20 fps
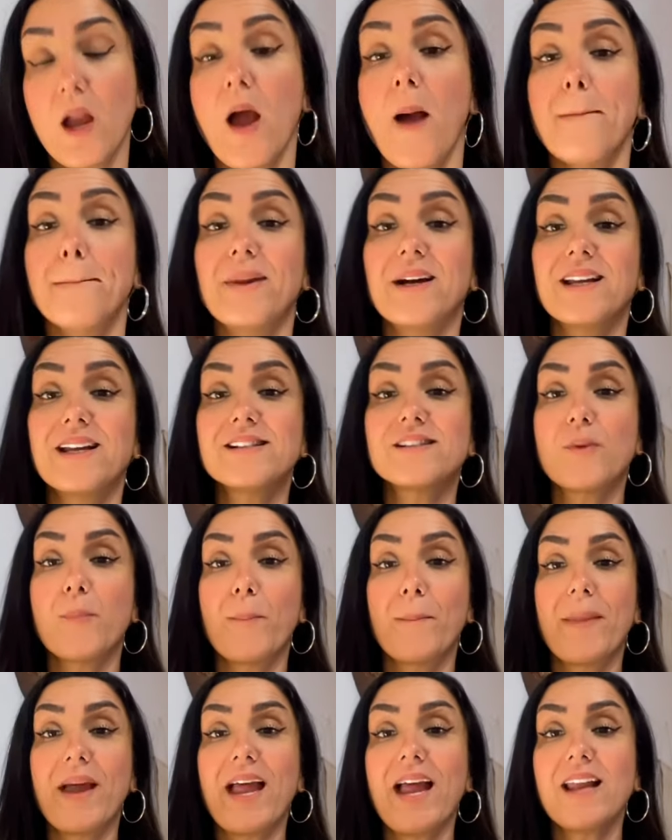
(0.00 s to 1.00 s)
But is a
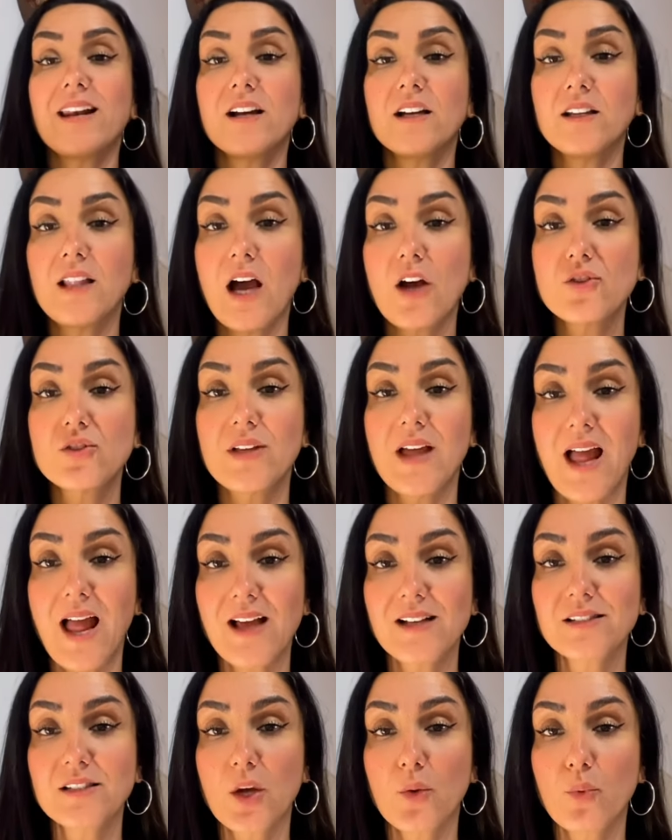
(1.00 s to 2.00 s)
man allowed to
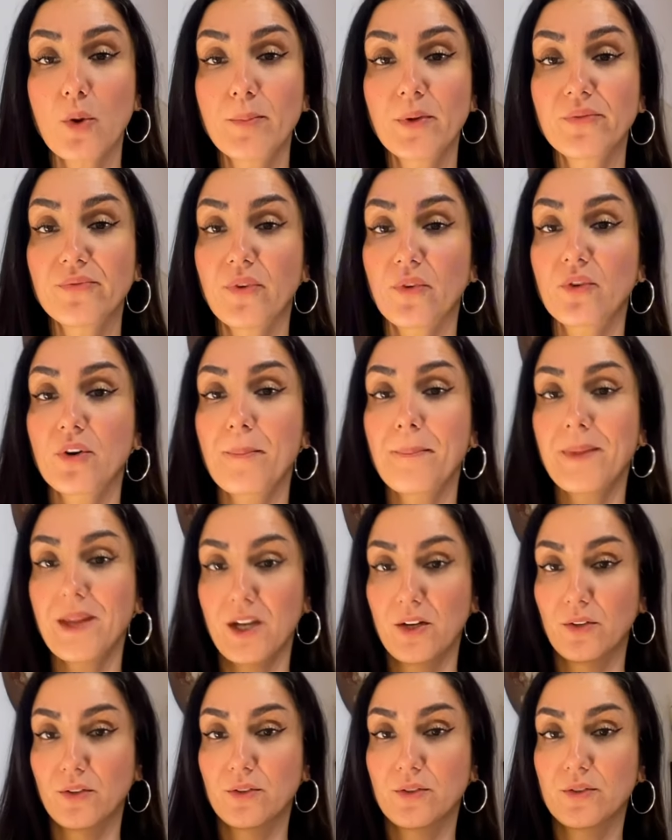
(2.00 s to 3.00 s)
ask that woman for a meal?